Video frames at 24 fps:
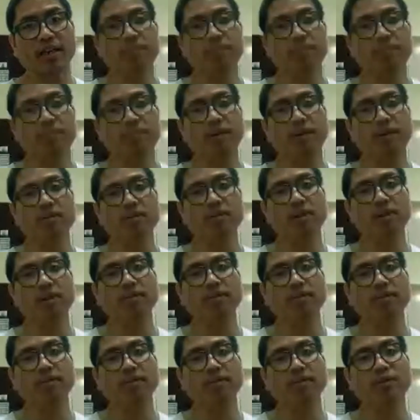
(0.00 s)
because if
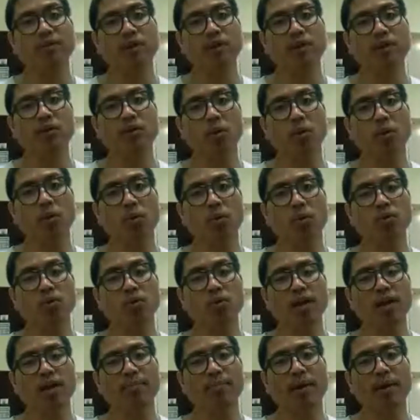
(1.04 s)
it will go
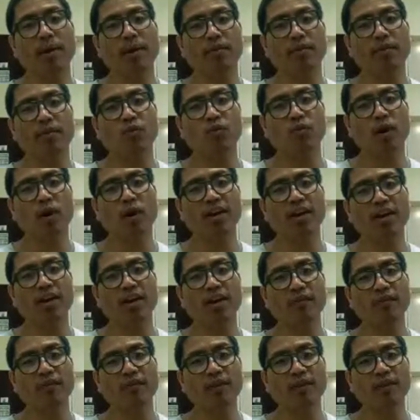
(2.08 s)
above
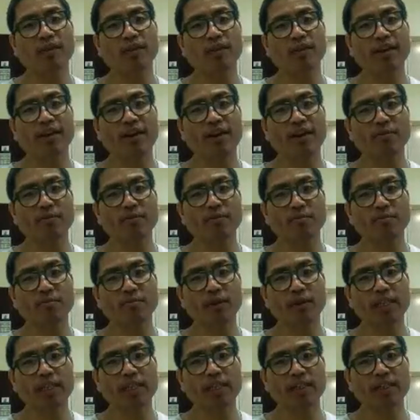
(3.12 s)
150 milligrams per
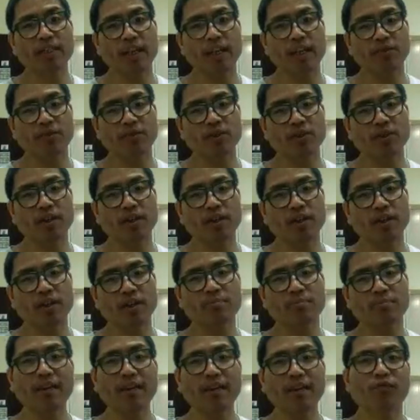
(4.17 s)
deciliters, it's
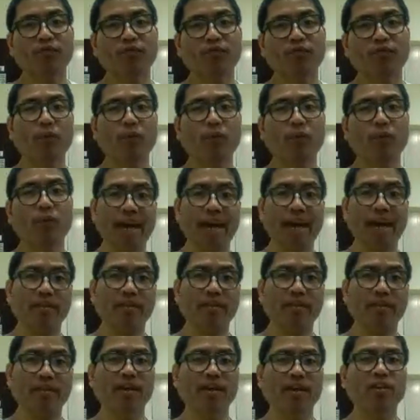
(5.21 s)
bad for our health.
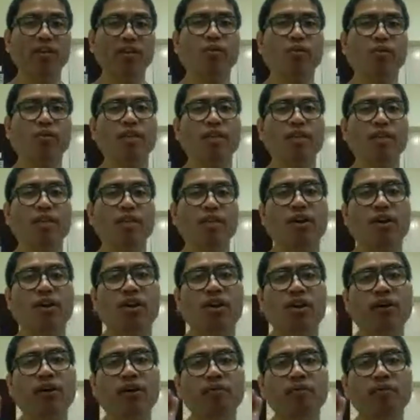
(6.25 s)
So these
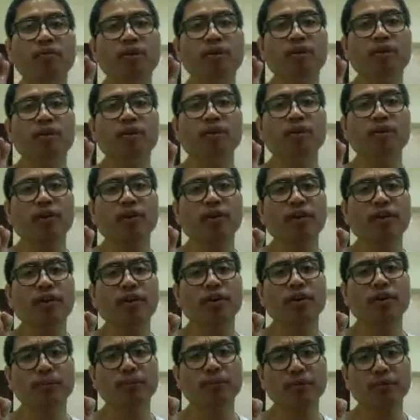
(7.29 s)
are
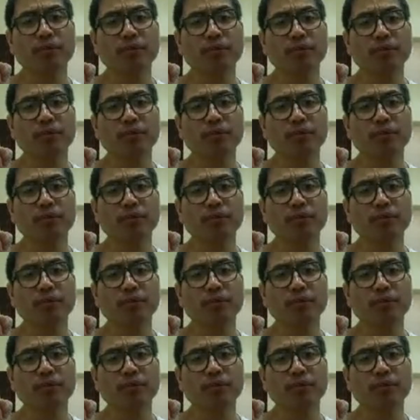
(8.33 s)
the